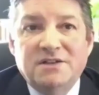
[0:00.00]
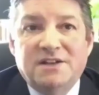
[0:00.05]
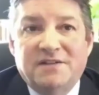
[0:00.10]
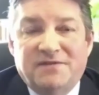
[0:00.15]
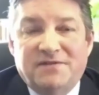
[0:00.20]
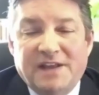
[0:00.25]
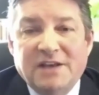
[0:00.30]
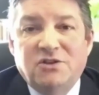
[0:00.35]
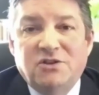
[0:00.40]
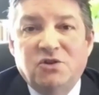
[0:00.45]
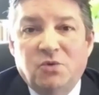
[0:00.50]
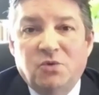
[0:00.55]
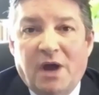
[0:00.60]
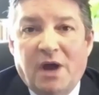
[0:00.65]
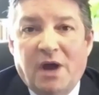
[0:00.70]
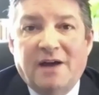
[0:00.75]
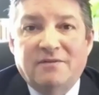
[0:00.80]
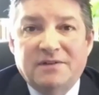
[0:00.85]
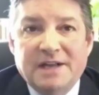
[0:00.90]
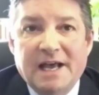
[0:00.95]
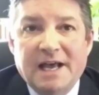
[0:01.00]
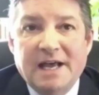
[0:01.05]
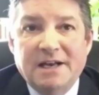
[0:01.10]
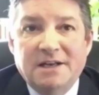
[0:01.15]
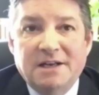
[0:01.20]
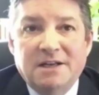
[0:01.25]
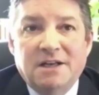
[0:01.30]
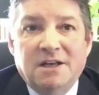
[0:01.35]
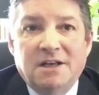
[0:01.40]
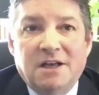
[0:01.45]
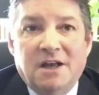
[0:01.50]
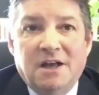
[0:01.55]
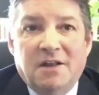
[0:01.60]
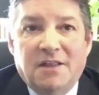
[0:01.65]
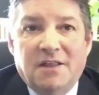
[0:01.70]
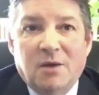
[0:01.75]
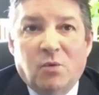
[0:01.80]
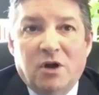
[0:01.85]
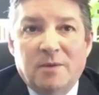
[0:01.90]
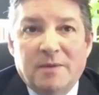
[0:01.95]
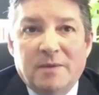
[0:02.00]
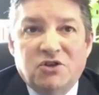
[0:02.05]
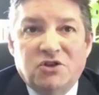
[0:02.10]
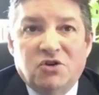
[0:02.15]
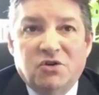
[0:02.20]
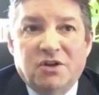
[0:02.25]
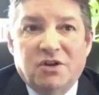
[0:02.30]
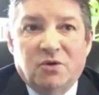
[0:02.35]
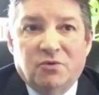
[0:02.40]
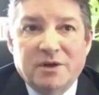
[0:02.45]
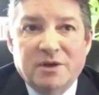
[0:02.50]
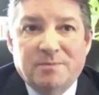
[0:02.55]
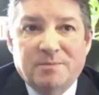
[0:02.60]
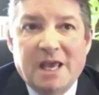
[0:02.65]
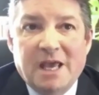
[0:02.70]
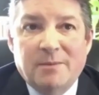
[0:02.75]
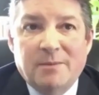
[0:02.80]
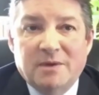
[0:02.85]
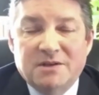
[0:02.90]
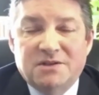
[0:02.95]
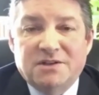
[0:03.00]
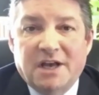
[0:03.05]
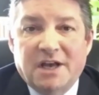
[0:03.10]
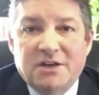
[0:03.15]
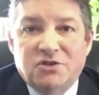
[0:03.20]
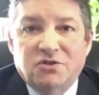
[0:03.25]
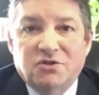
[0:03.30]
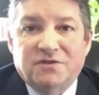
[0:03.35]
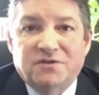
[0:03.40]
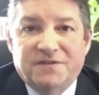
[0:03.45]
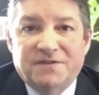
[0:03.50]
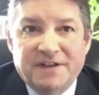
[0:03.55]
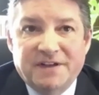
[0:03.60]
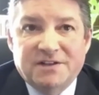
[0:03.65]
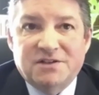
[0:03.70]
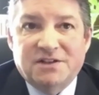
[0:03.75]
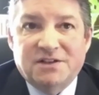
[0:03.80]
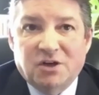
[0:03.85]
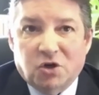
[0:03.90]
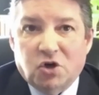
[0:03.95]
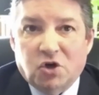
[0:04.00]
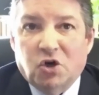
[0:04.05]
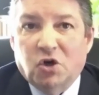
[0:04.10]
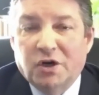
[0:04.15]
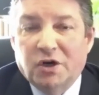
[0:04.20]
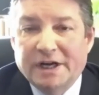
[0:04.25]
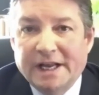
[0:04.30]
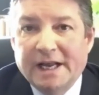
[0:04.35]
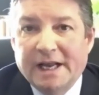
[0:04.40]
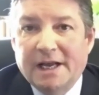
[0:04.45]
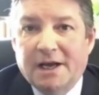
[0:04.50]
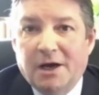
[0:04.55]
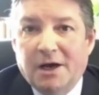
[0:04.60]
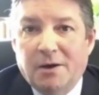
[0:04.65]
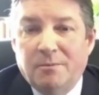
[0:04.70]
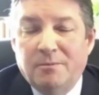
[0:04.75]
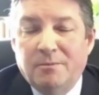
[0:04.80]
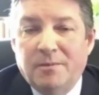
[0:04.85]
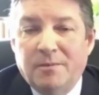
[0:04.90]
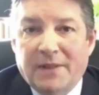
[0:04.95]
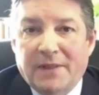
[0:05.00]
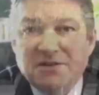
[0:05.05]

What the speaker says: if they do have debt, they want to make sure their repayment schedule fits their current income. That's